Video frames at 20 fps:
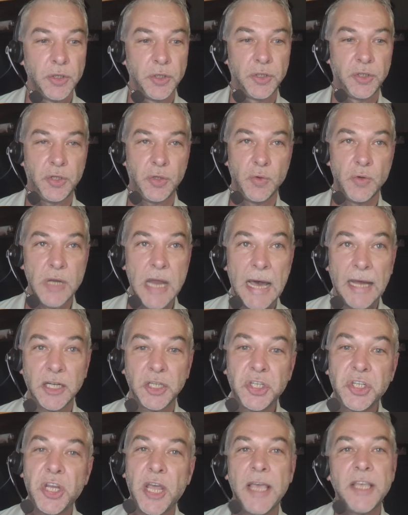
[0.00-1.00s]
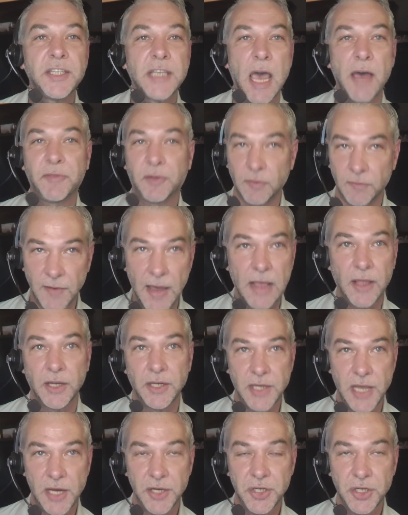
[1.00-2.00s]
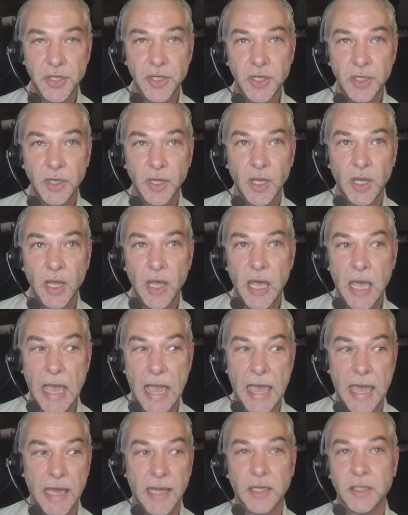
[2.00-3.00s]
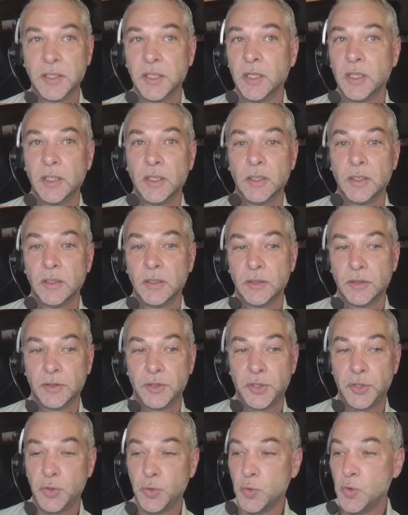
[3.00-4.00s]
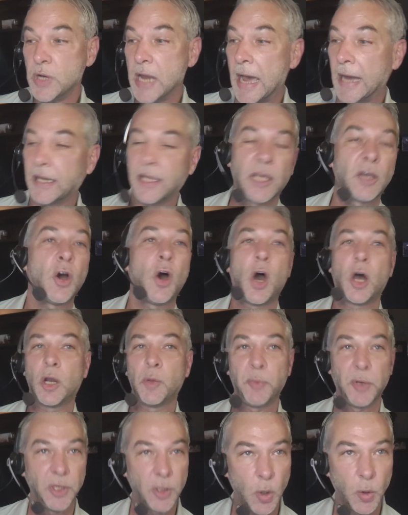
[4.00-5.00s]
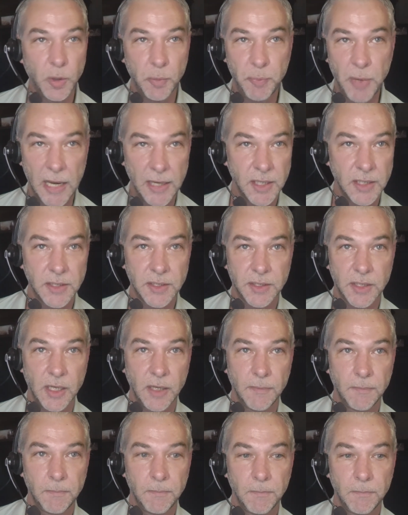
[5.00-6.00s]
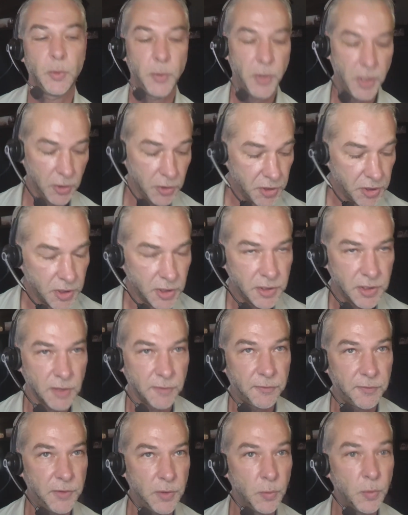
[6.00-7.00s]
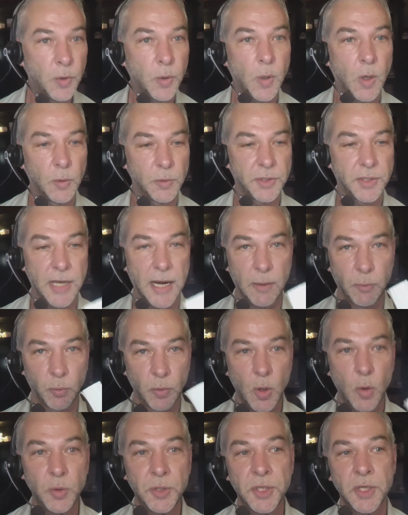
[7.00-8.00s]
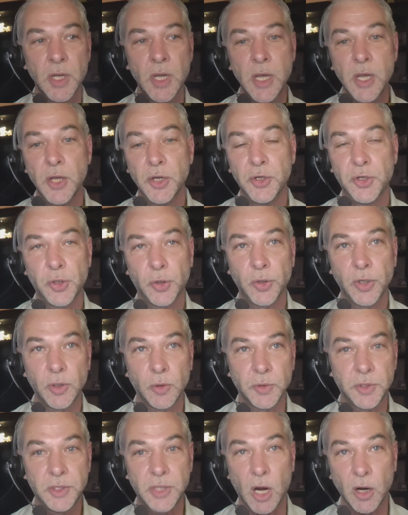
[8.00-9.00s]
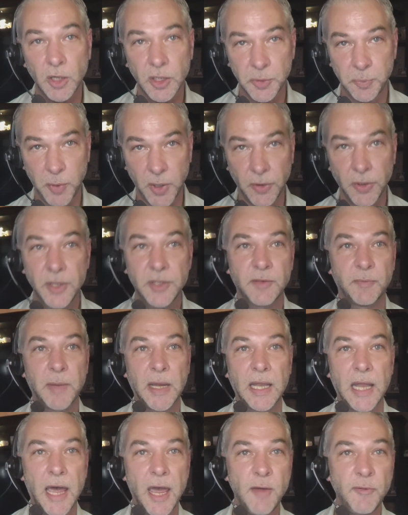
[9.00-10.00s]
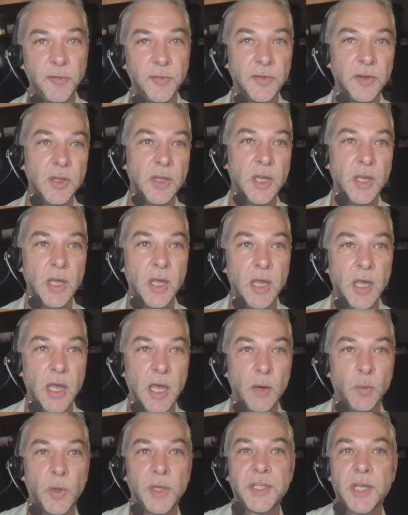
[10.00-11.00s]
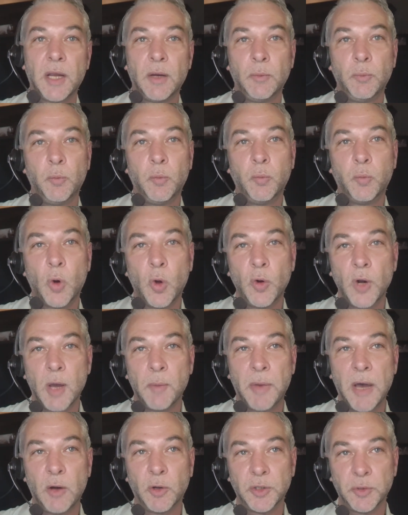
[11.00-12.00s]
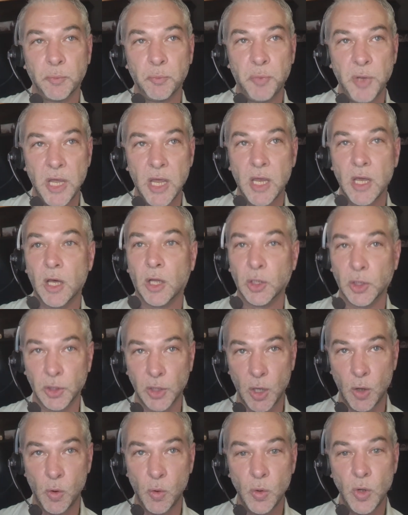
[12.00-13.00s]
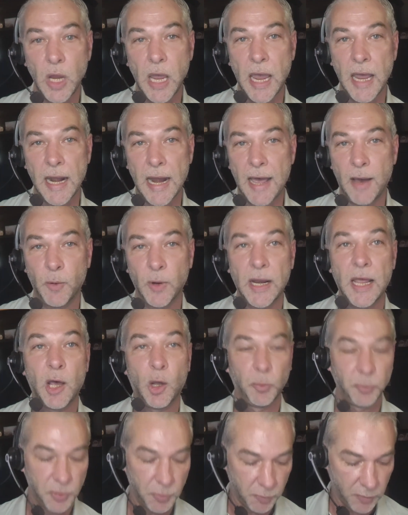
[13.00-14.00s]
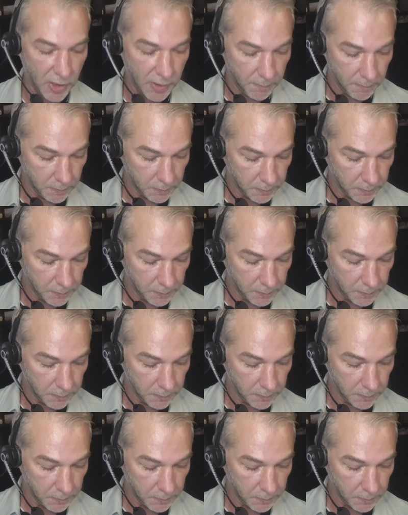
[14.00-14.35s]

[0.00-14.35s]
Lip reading: to not chase after validation, and to not get caught up in codependency. So here's just a few quotes that I wrote during those darkest periods of my life, in which I wrote about being alone and how it helped me.